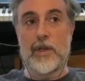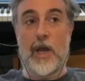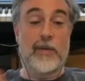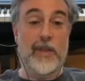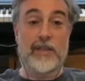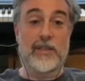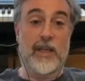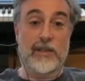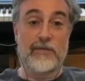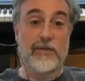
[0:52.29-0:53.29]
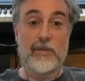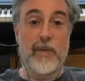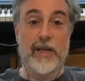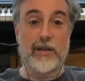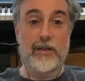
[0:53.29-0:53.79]
I mean, that's that's a
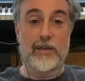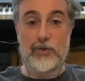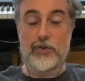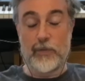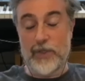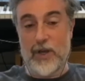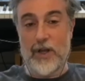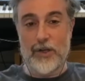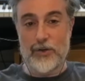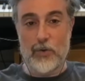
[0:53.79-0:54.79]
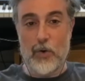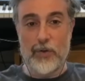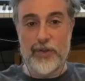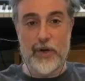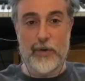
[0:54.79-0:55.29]
fundamental of what's called control
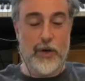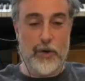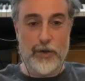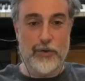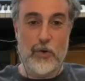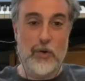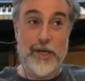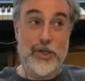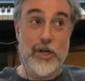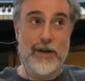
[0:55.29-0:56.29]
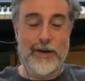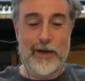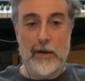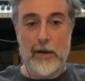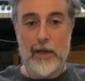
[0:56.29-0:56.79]
theory or control engineering,
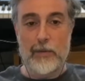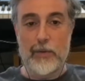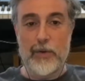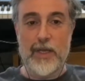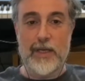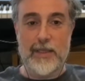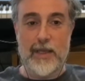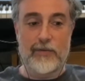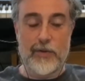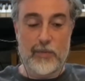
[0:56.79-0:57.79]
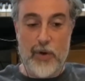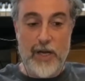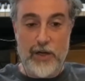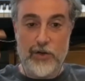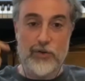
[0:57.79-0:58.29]
we realized that for the brain
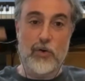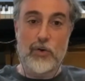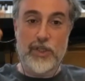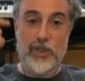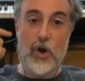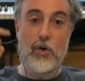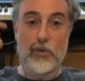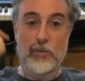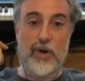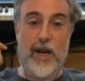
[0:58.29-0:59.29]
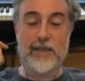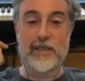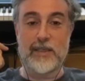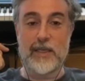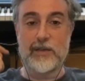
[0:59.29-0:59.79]
to control its own
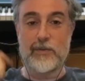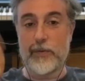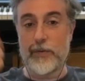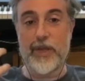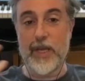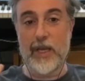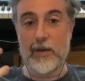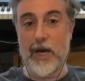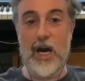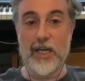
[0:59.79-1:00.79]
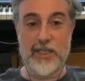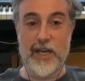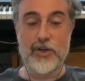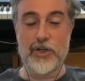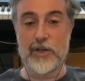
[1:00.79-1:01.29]
processes, we were thinking about
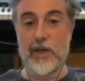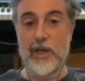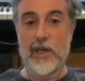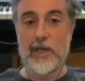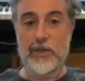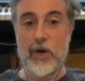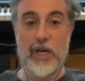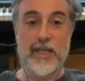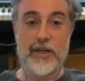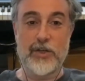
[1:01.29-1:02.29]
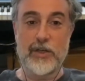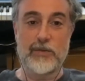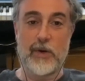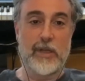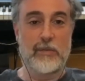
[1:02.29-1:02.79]
attention. So attention is
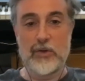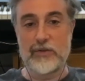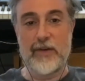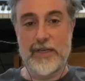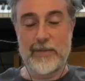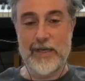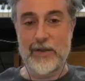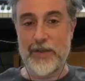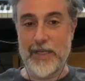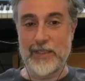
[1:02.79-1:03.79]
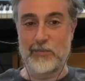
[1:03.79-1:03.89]
one of the most fundamental things